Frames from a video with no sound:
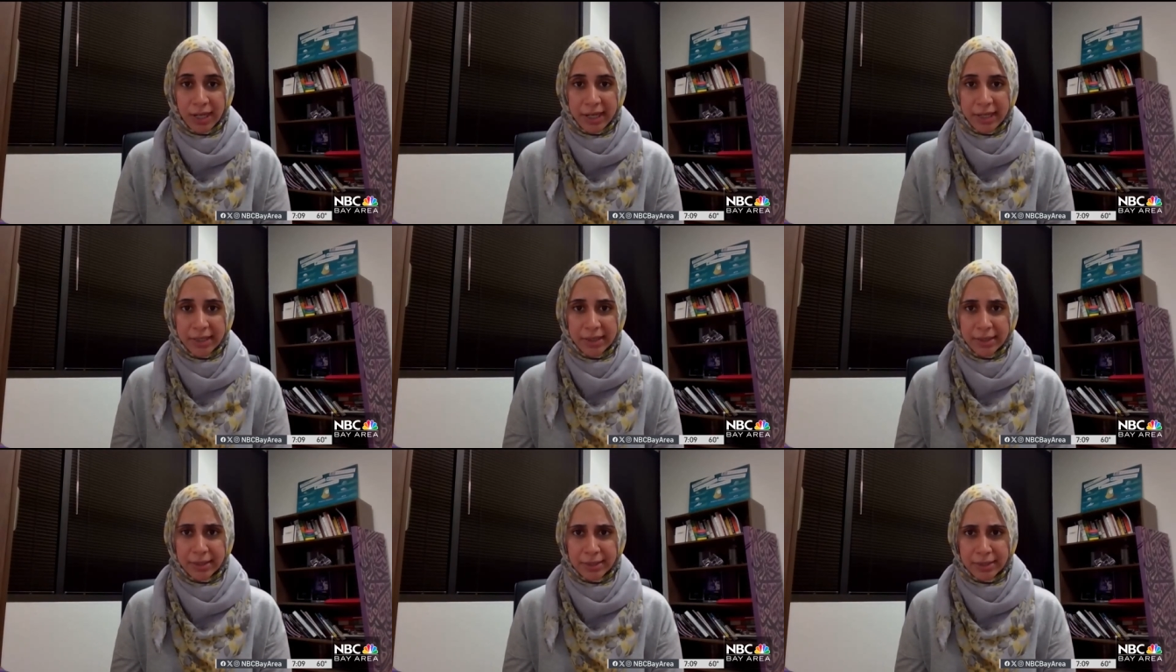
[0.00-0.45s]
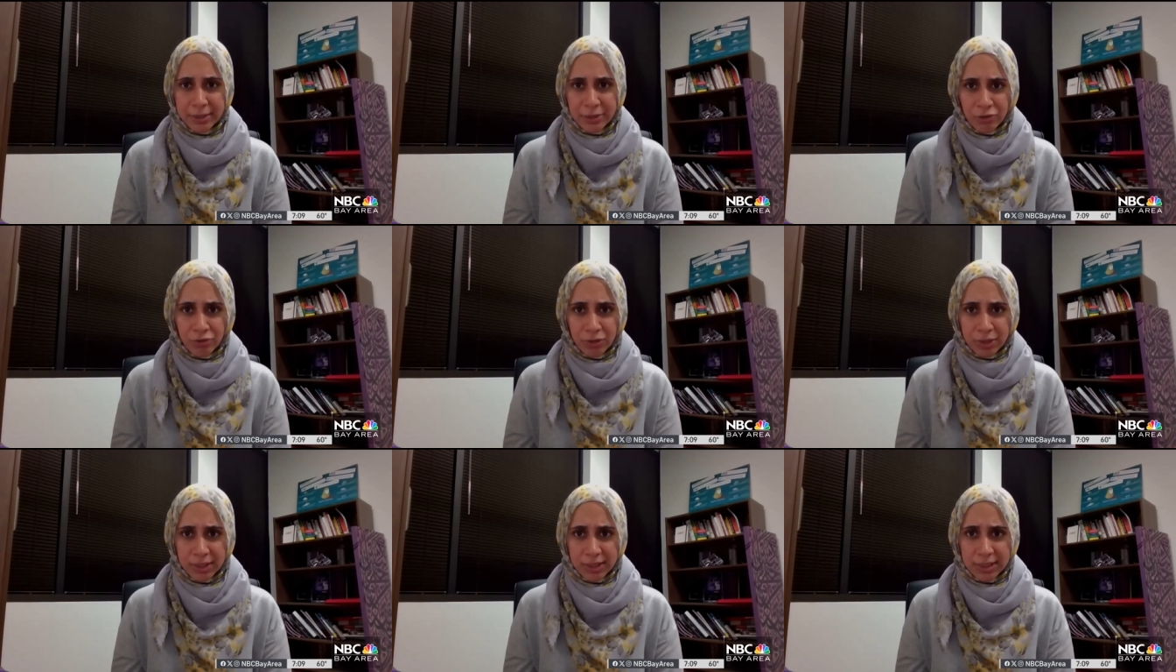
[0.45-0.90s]
and the
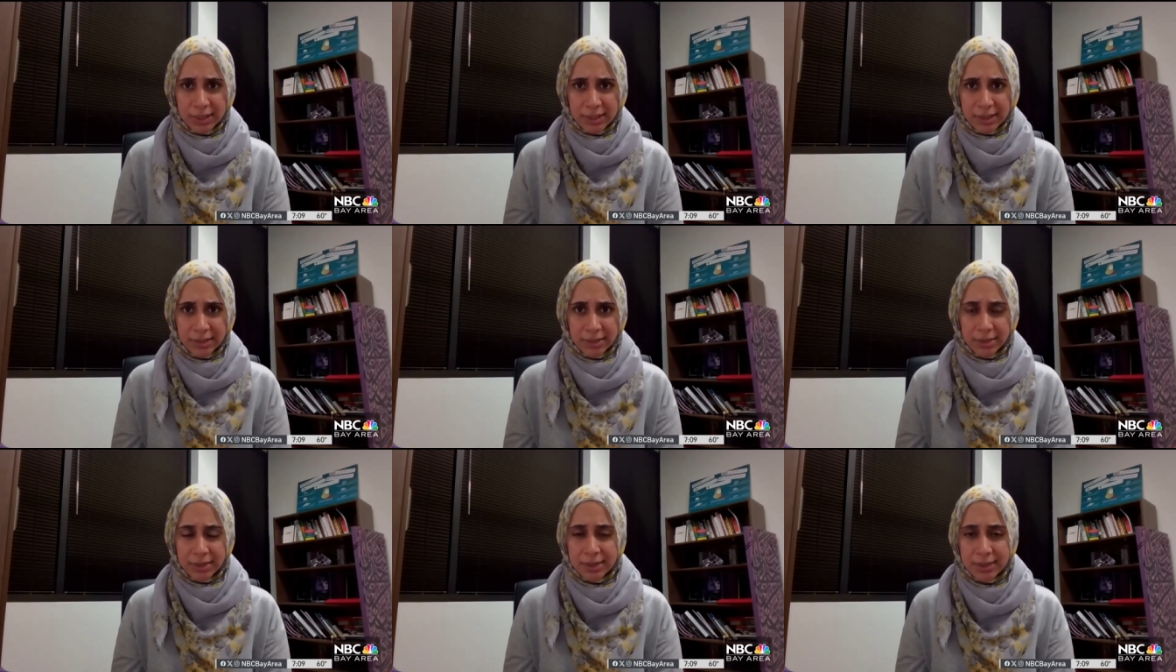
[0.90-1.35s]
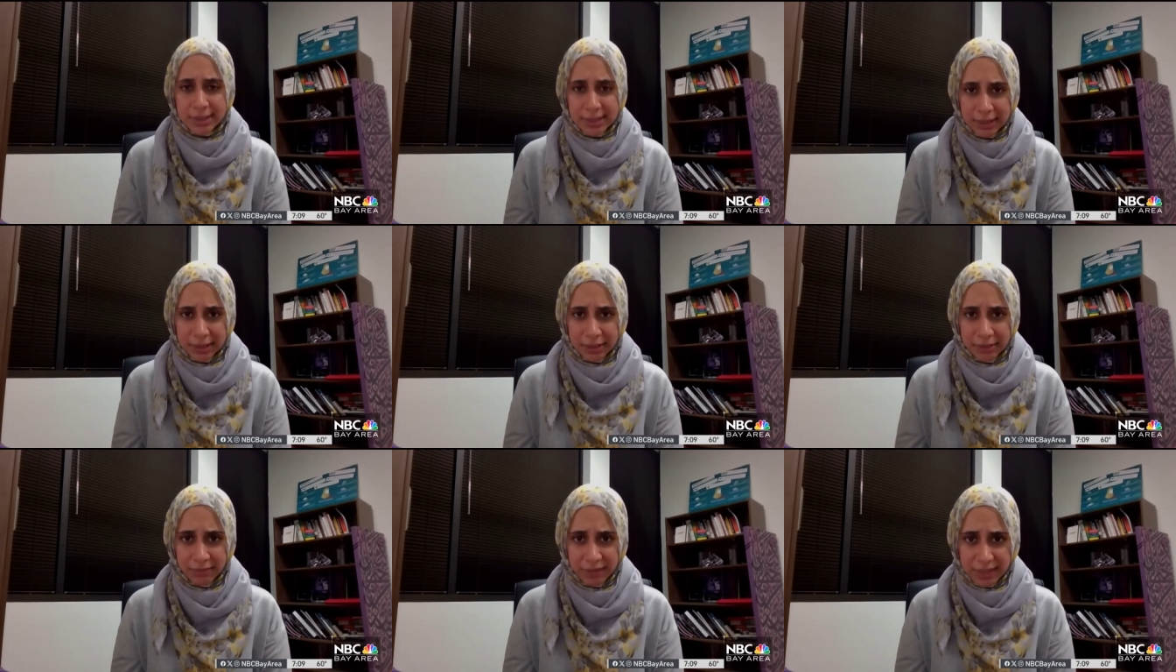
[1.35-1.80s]
district is
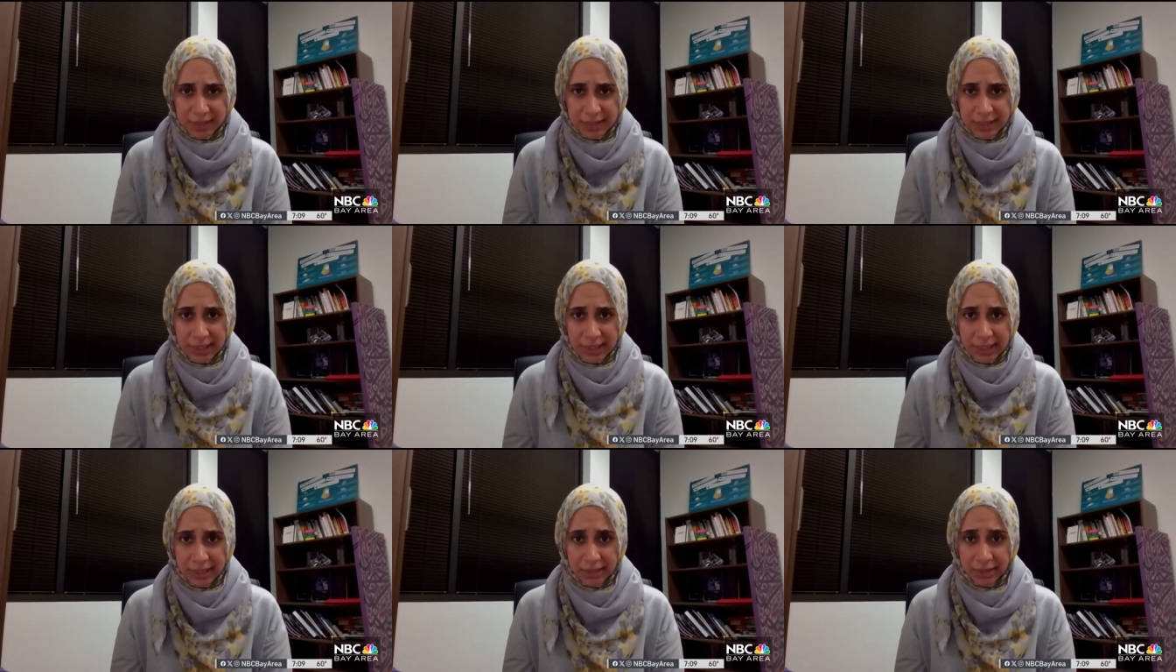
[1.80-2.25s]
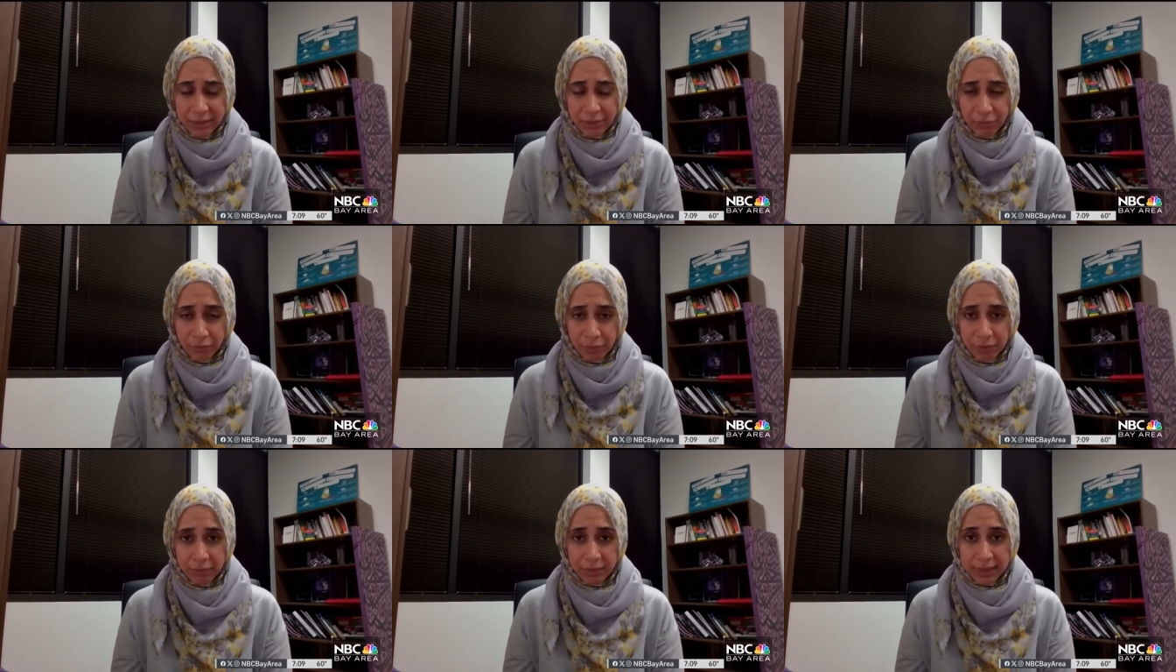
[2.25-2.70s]
still investigating
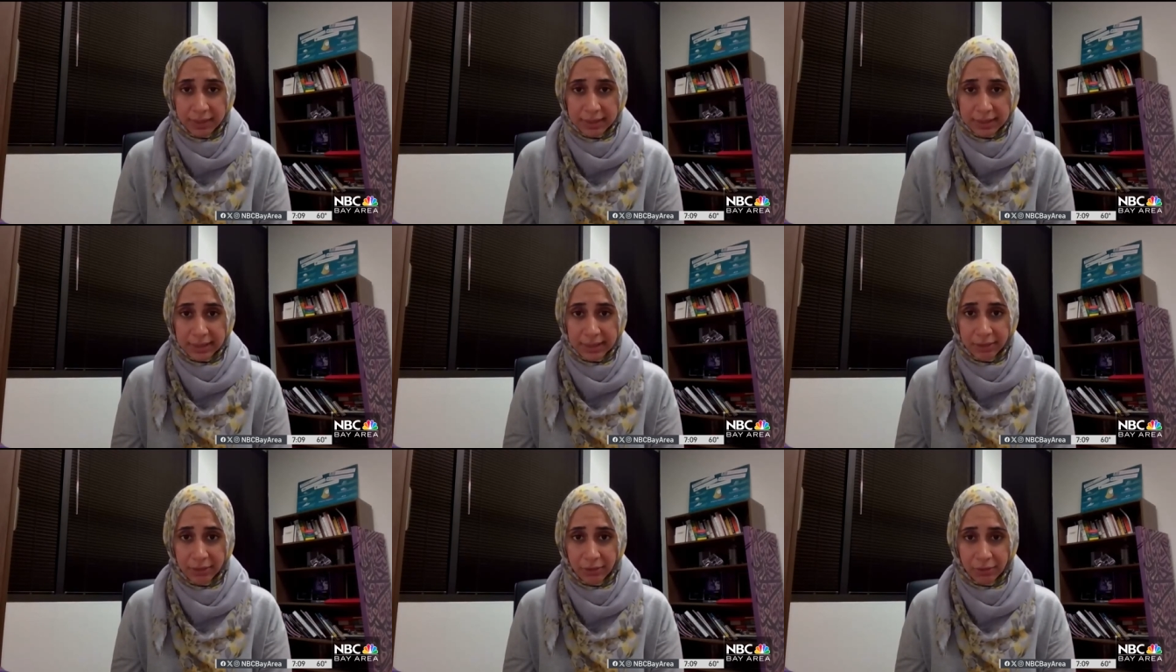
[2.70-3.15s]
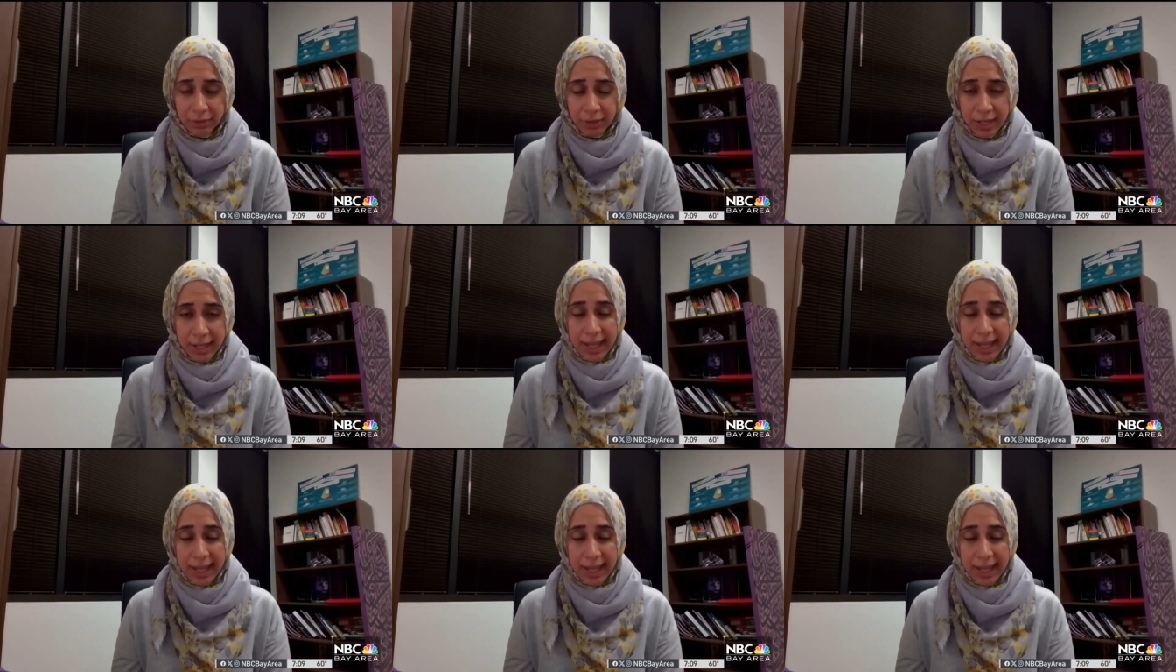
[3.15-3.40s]
three weeks later.